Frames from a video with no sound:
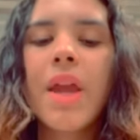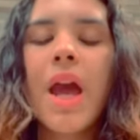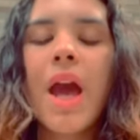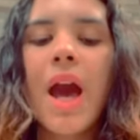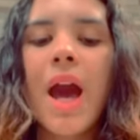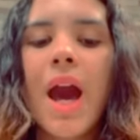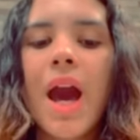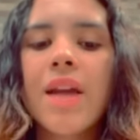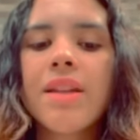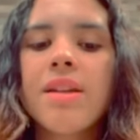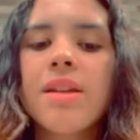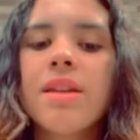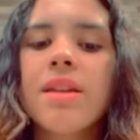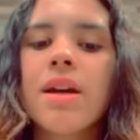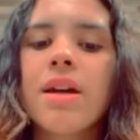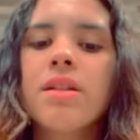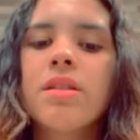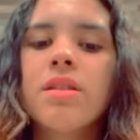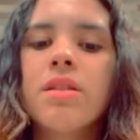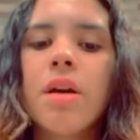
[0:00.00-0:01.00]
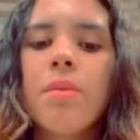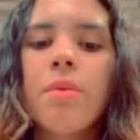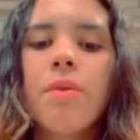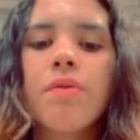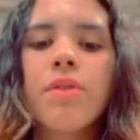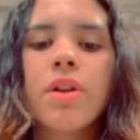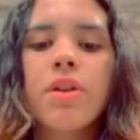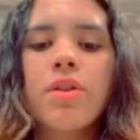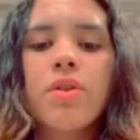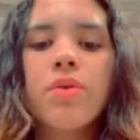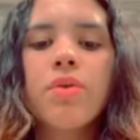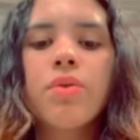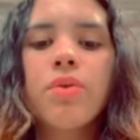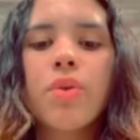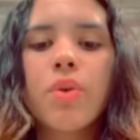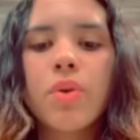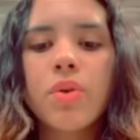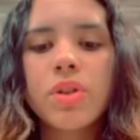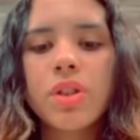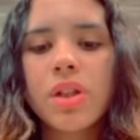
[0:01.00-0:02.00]
adding that some of the new
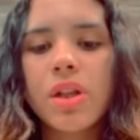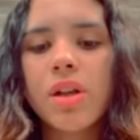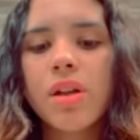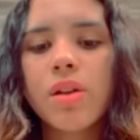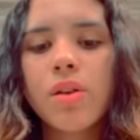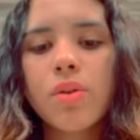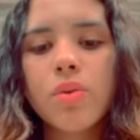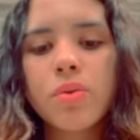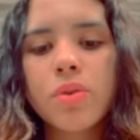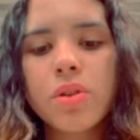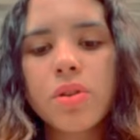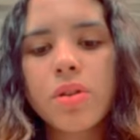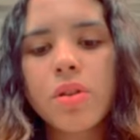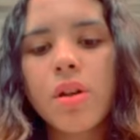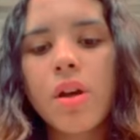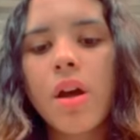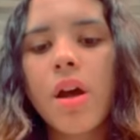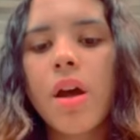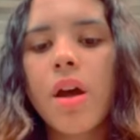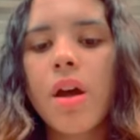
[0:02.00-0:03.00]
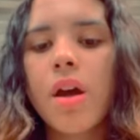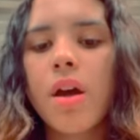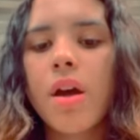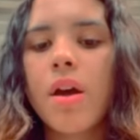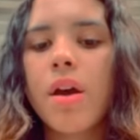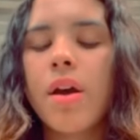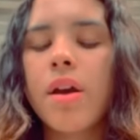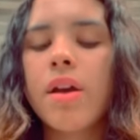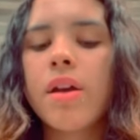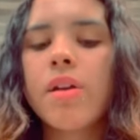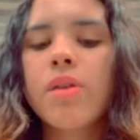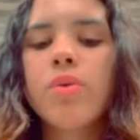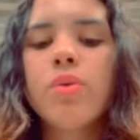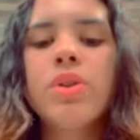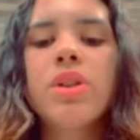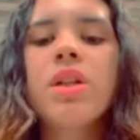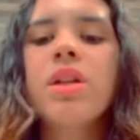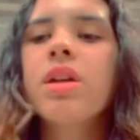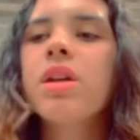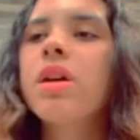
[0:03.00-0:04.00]
roads
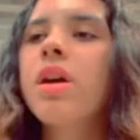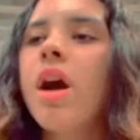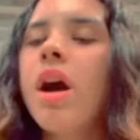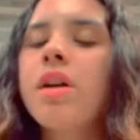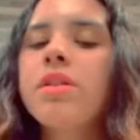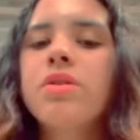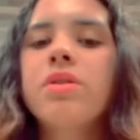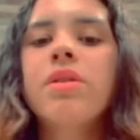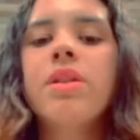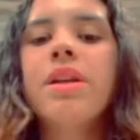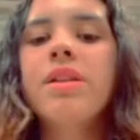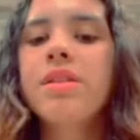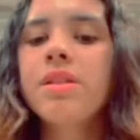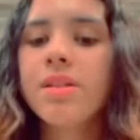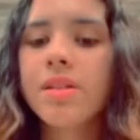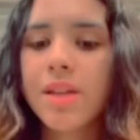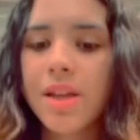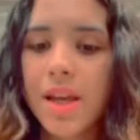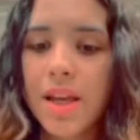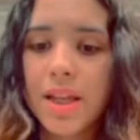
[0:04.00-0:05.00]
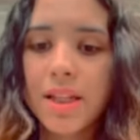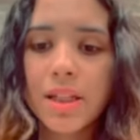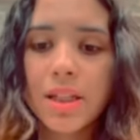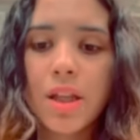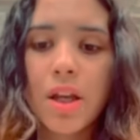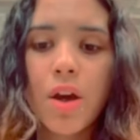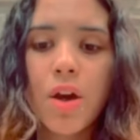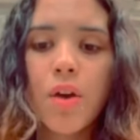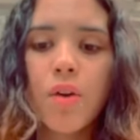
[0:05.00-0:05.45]
including isolated lanes